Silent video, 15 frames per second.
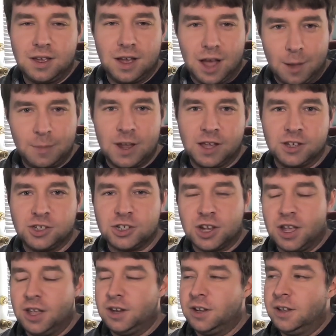I'm not in
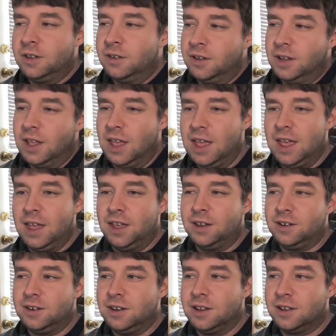China,
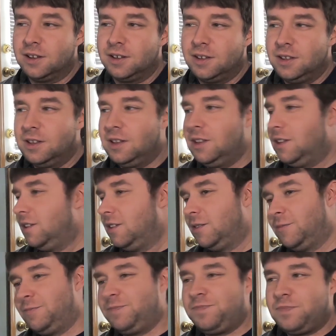and
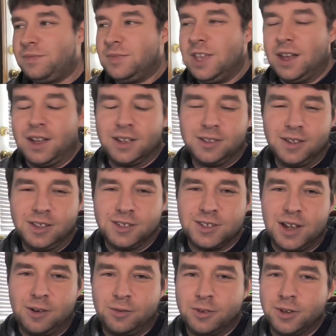yeah, it's
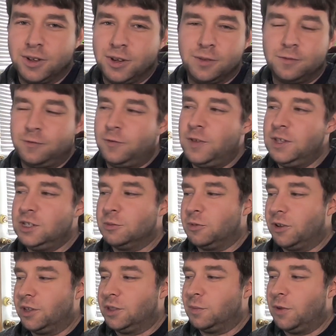not really
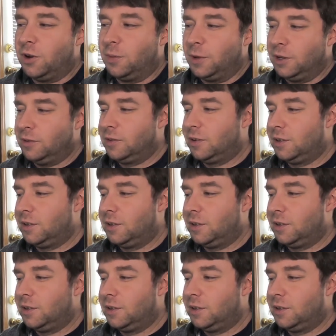feasible at the moment.